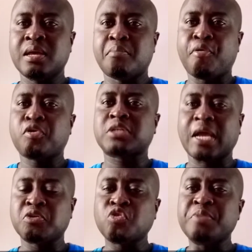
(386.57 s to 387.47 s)
Products can
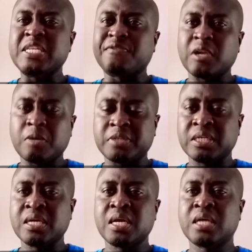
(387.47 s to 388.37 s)
also be developed
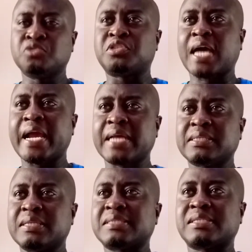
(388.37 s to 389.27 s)
to target
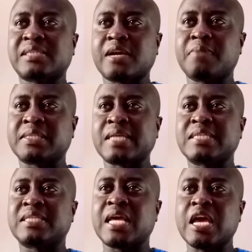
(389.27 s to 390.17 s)
this segment, that is
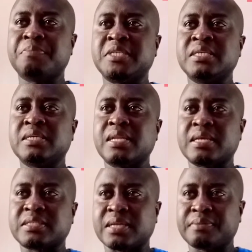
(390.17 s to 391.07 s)
the empty nester.